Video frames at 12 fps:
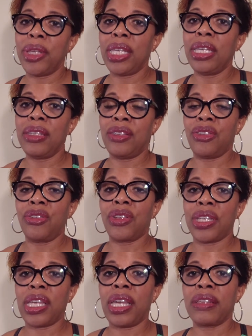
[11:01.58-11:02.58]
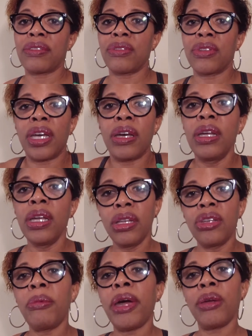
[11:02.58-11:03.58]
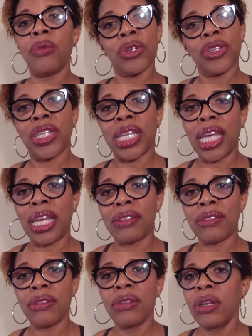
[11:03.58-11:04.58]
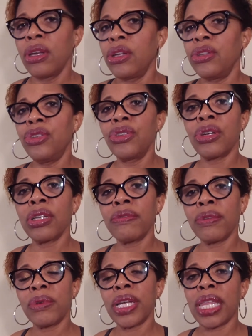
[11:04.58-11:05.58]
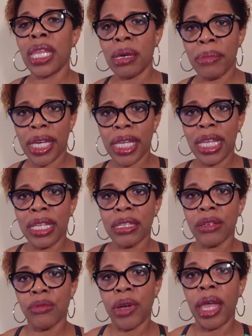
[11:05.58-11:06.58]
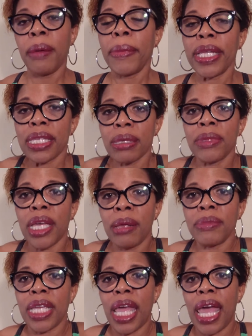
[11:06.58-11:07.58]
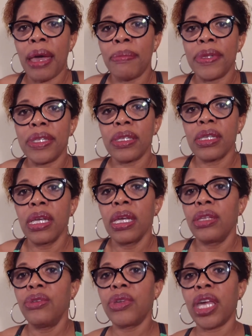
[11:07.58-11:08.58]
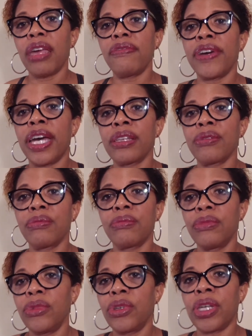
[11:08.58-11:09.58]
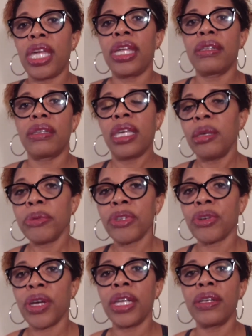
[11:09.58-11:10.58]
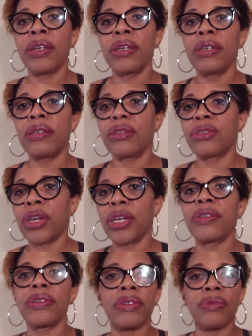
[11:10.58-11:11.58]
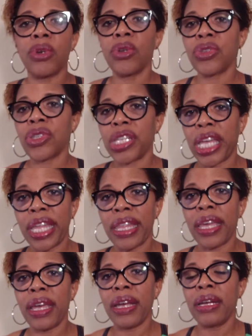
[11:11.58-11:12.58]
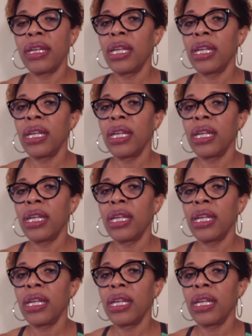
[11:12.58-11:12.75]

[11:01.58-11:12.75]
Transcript: easier to cancel. Now, nobody wants you to cancel. You don't even want to think about canceling, right? But sometimes it happens. You can't keep a trainer. The trainers won't stay there,